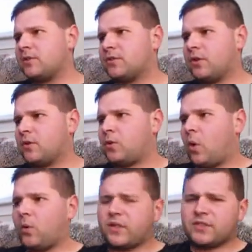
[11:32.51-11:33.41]
so
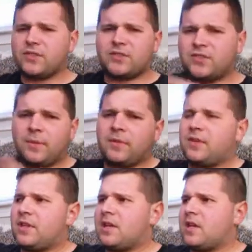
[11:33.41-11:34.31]
all this
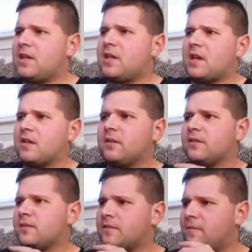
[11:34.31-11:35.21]
sympathy
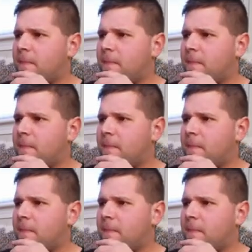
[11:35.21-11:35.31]
and